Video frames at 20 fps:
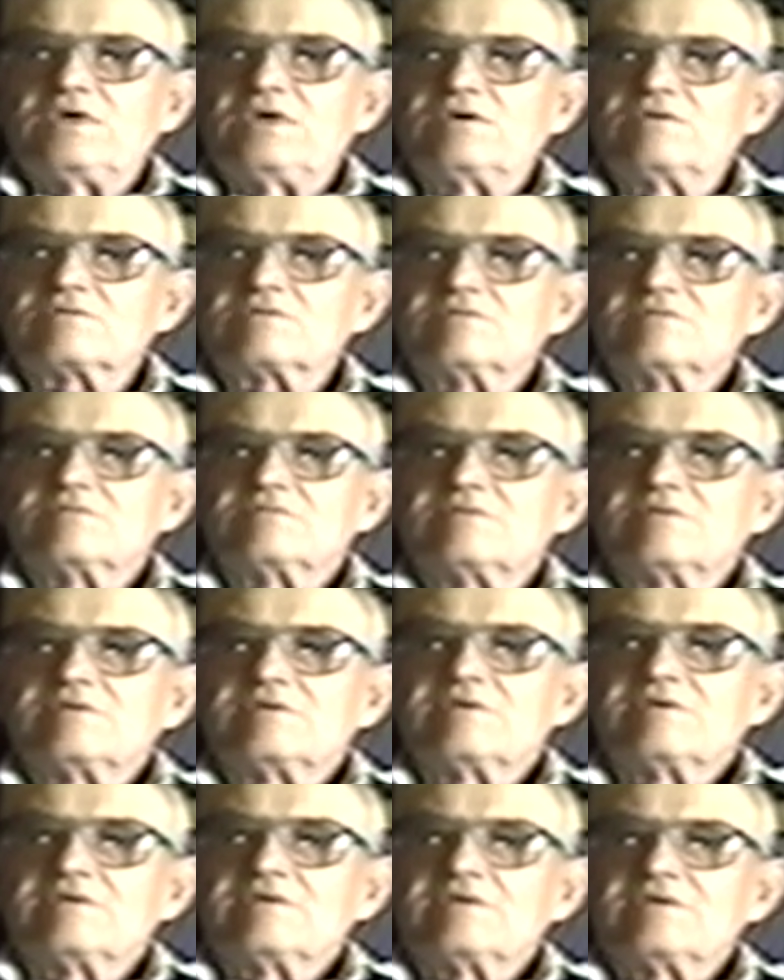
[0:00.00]
milk,
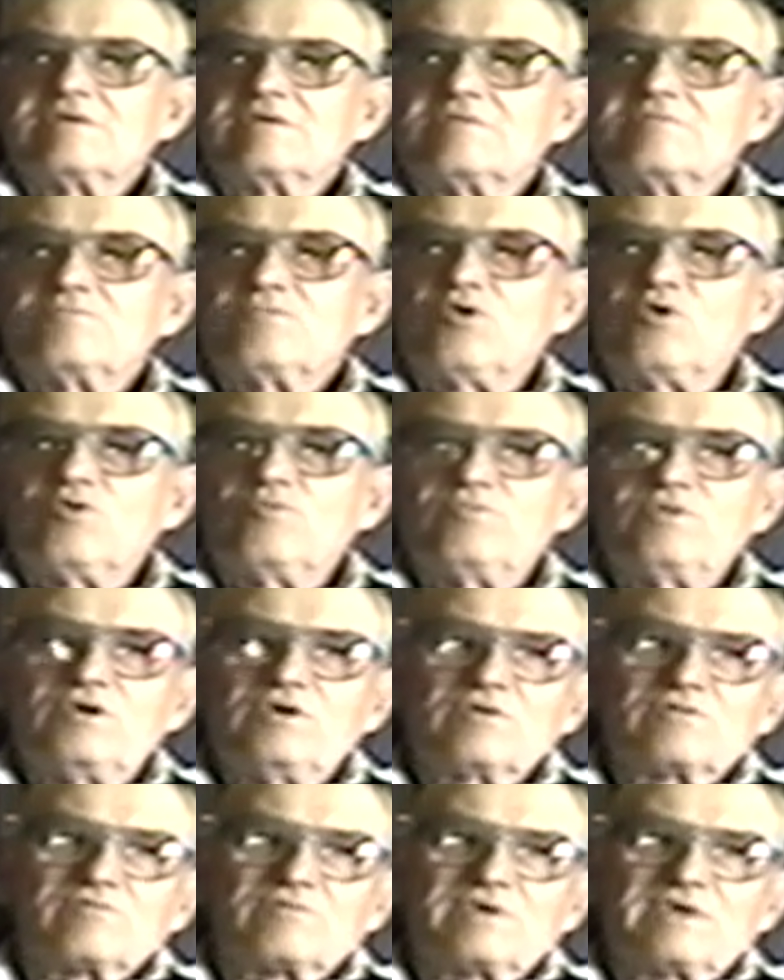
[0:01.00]

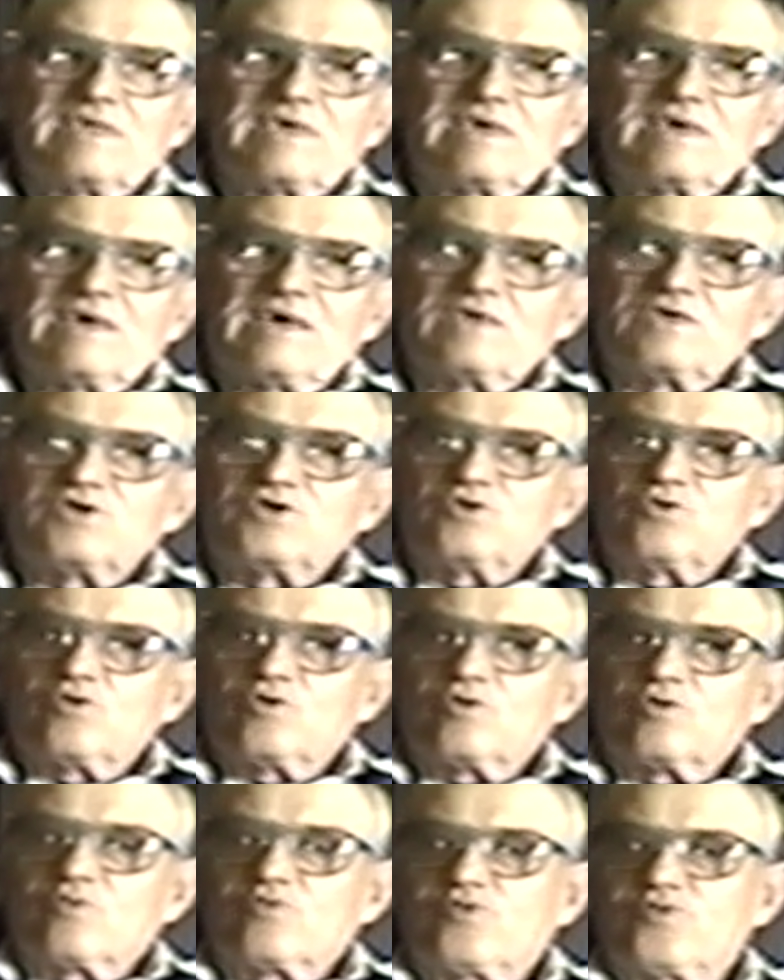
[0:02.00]
milk really got
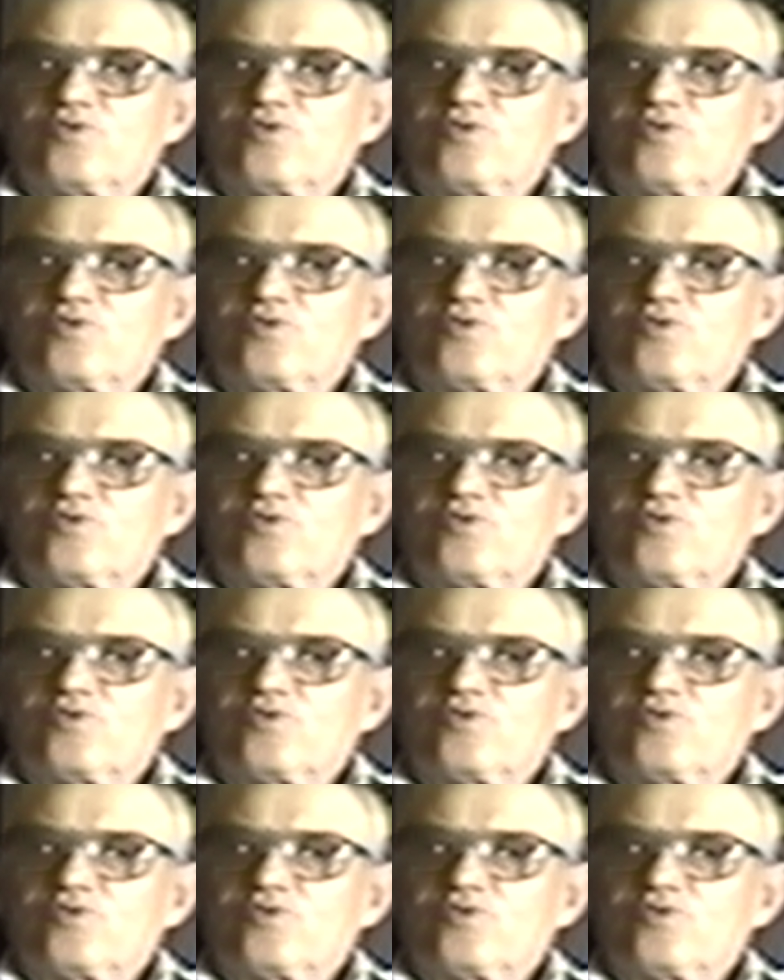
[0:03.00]
short.